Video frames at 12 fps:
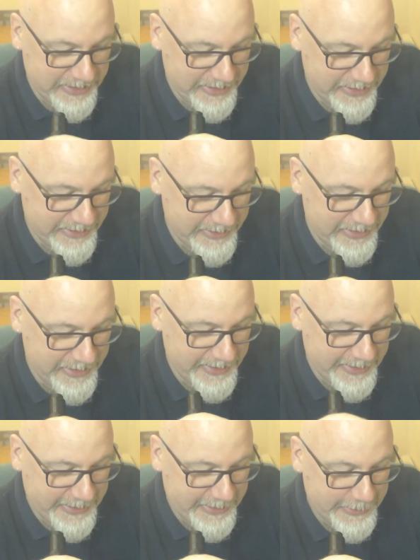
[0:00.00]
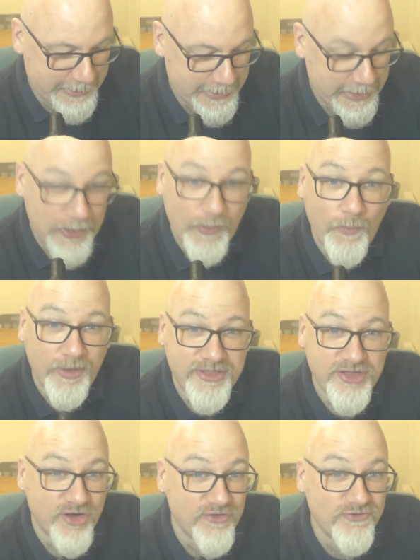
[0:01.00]
and
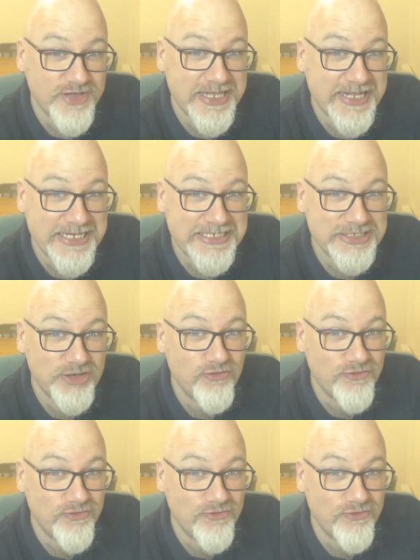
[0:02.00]
ones that are really nice,